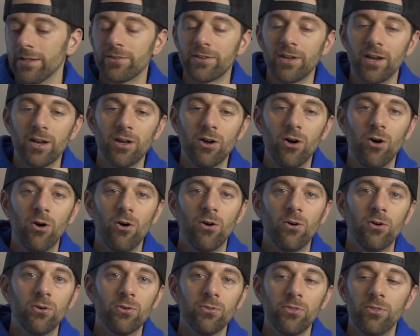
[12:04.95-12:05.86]
It's got
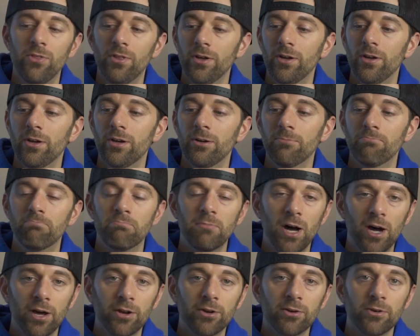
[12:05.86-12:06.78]
all the
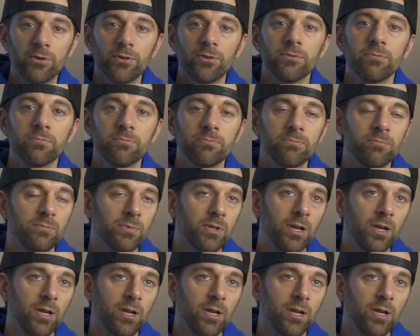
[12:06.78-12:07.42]
modern